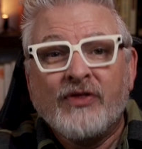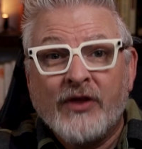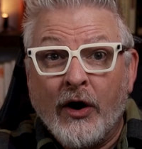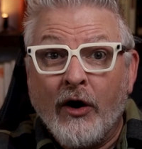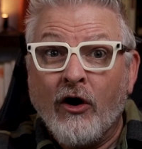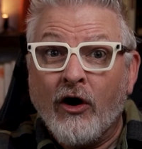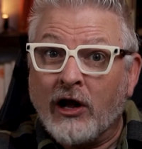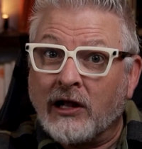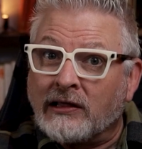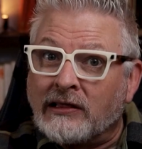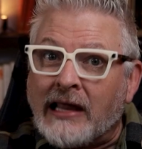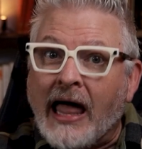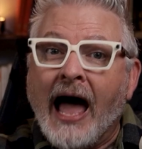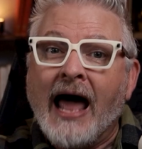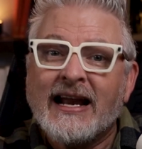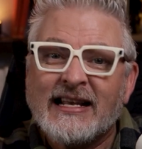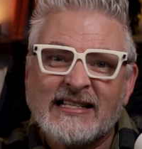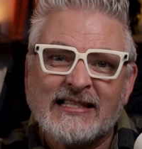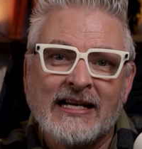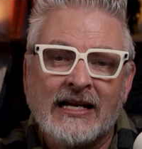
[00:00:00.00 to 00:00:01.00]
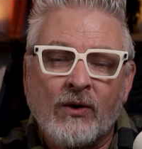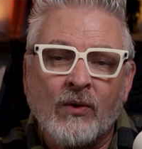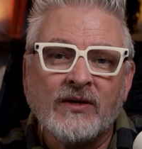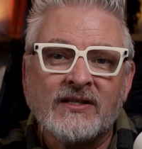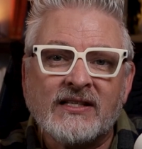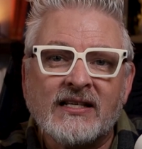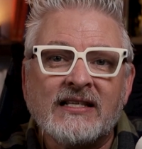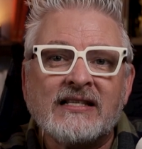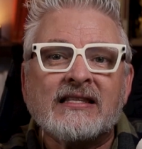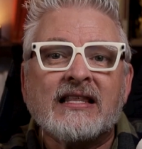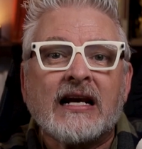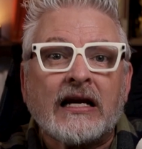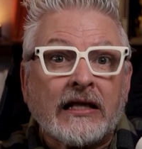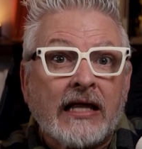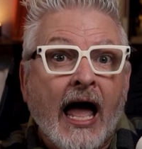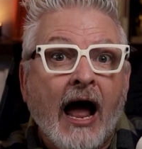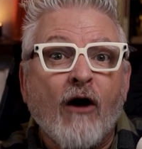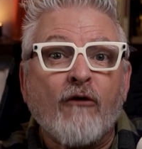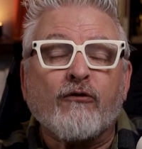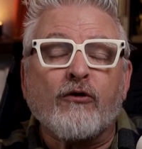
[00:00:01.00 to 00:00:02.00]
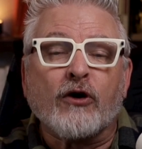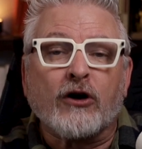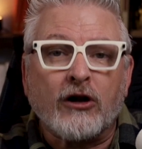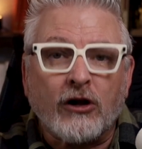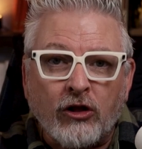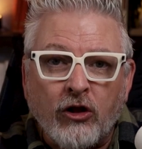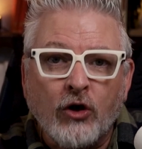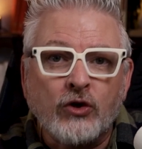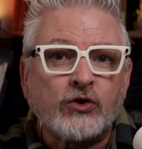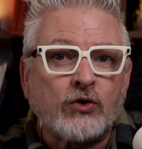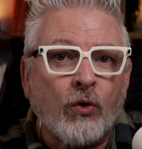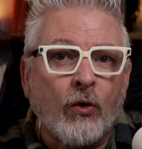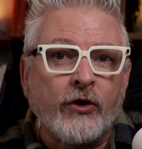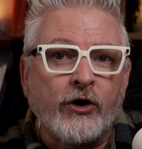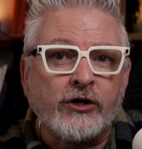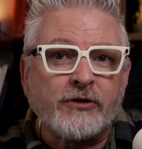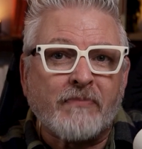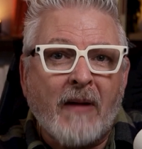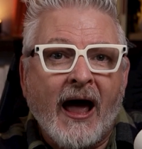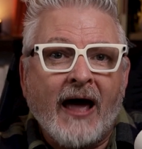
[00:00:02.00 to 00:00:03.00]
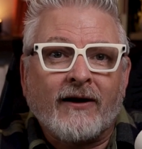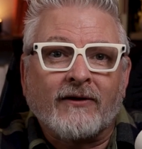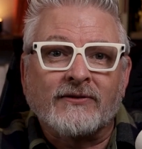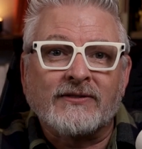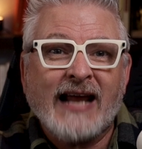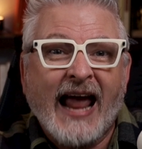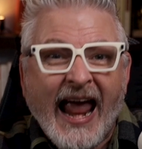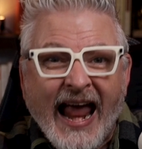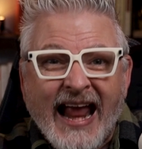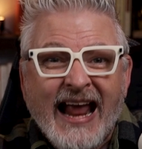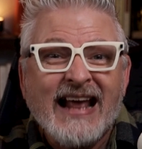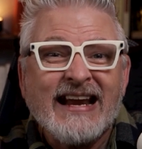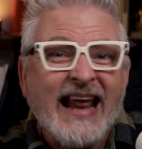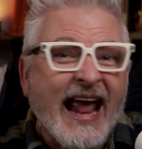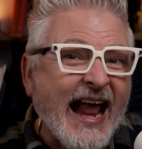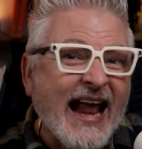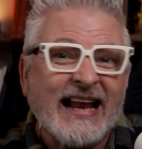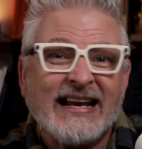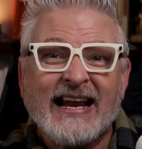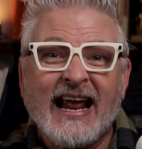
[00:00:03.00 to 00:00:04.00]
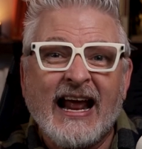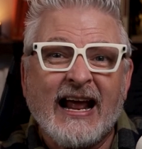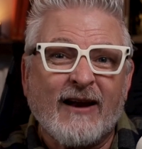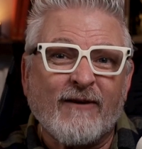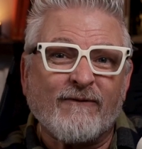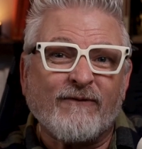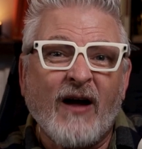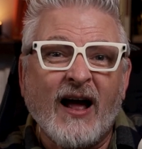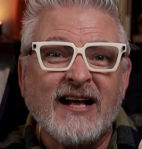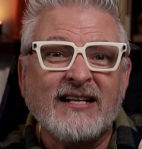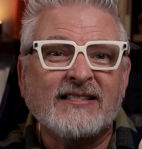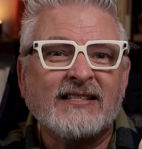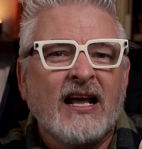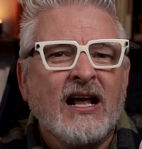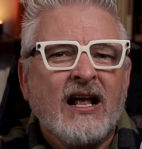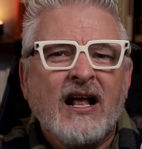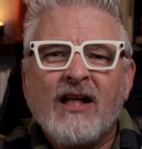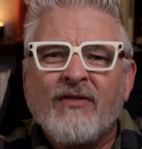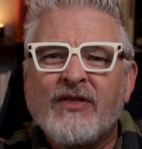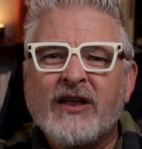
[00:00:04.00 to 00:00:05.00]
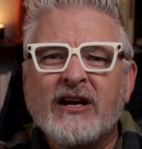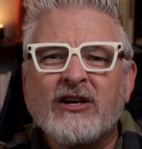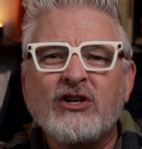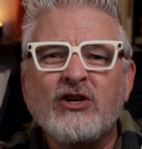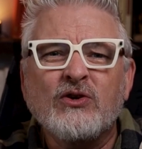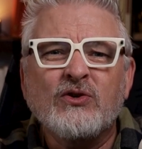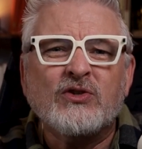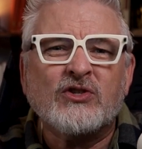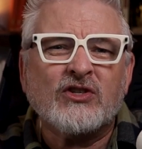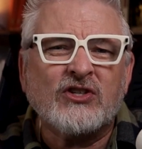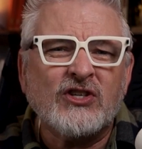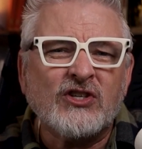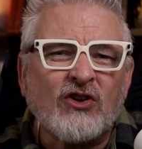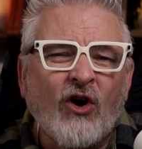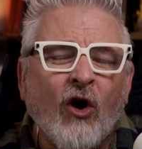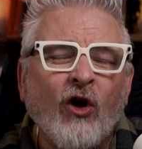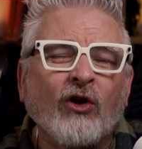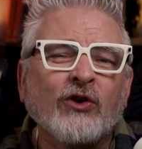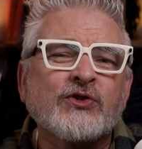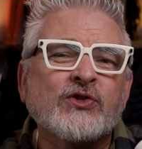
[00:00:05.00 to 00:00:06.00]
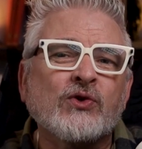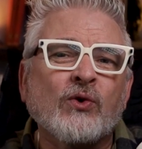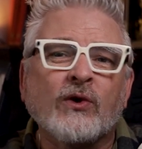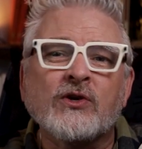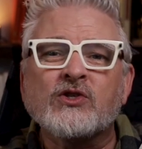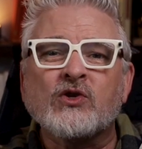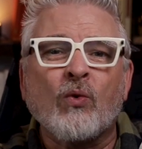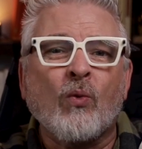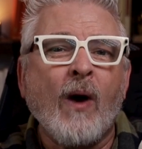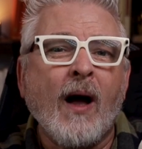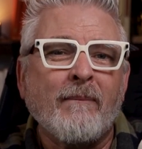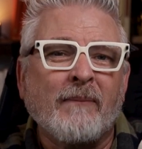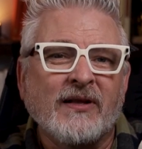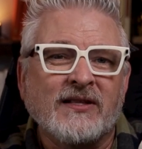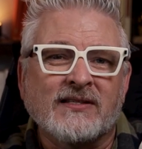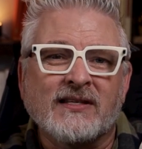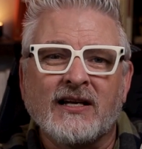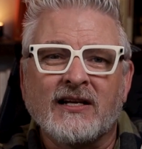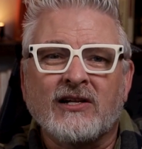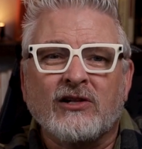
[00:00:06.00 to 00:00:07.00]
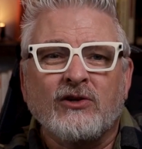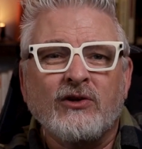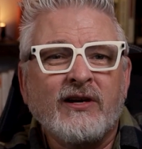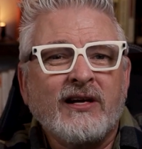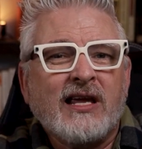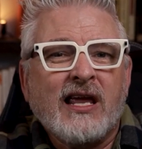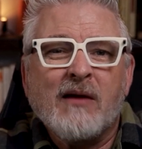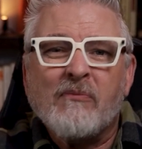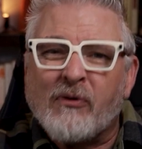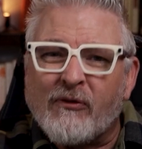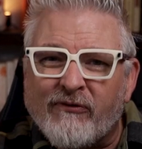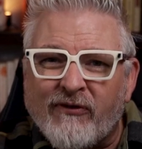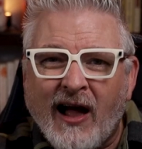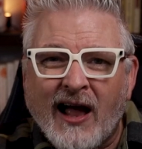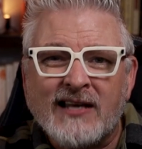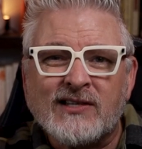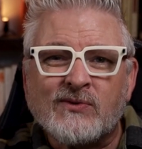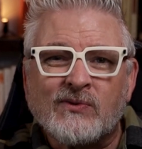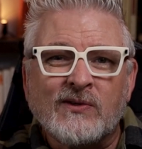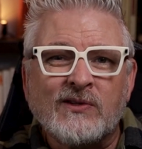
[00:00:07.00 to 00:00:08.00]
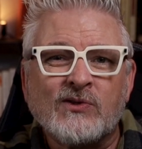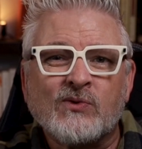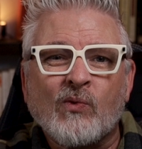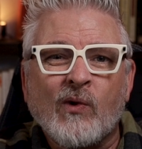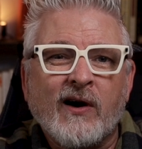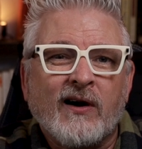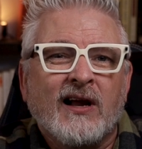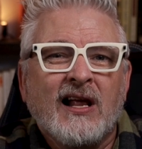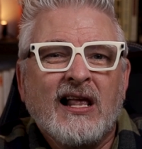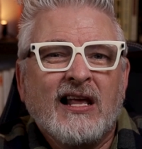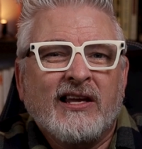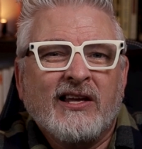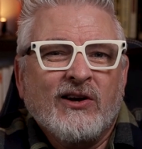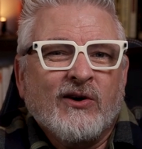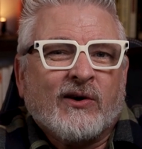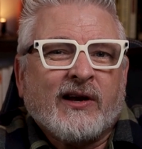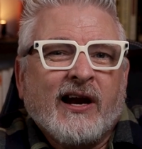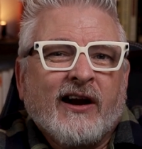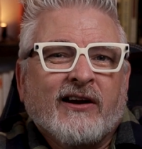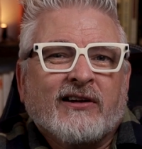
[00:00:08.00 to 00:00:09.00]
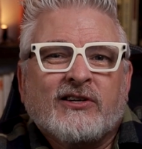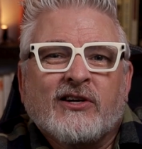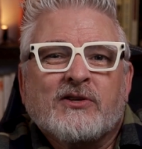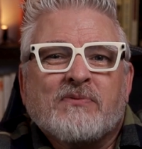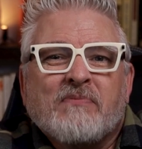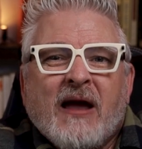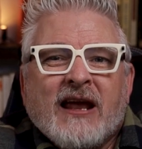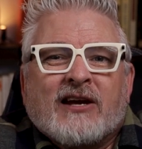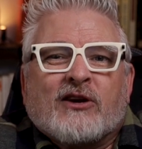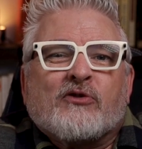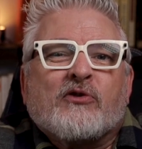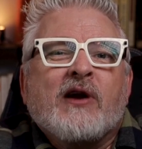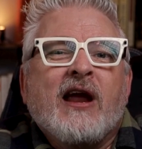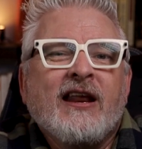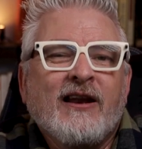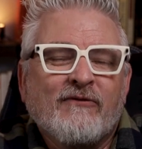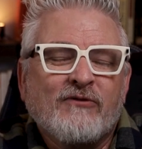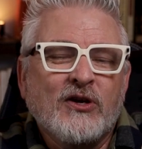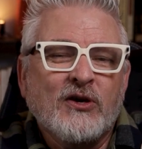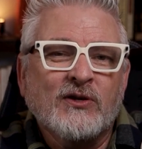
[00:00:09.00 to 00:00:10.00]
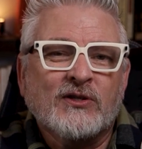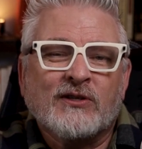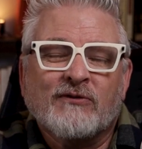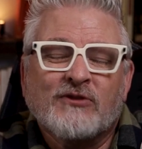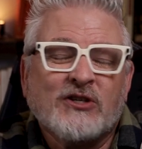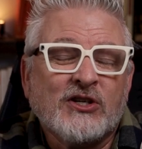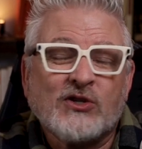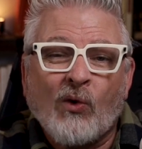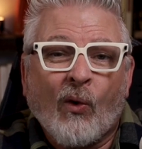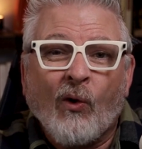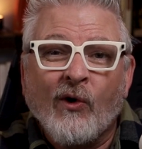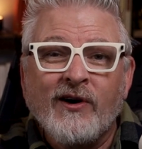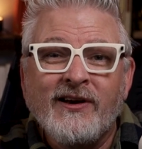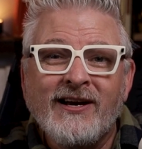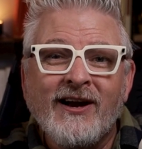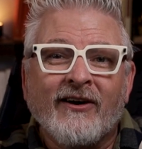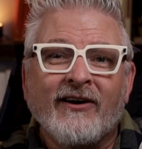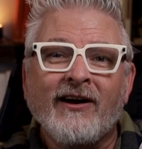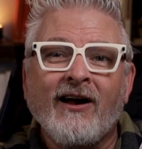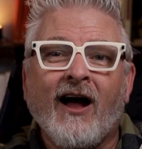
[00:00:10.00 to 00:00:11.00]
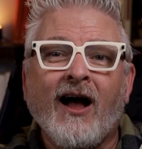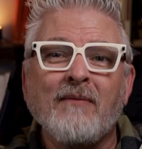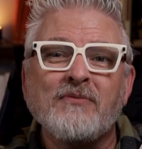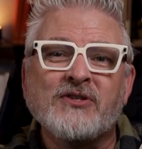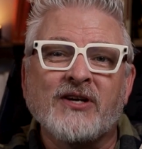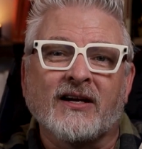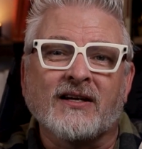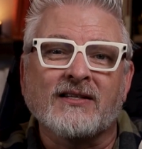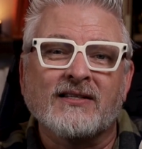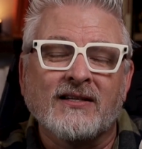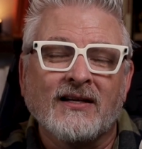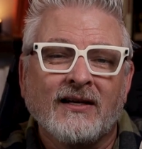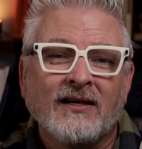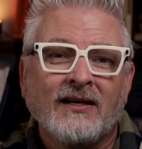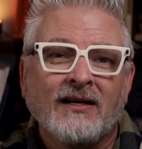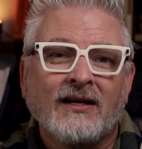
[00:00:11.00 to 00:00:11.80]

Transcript: there are a lot of sequences that allow for close quarters battles and hand-to-hand fights that use just all sorts of weapons, including improvised ones where, you know, characters make creative use of just ordinary objects.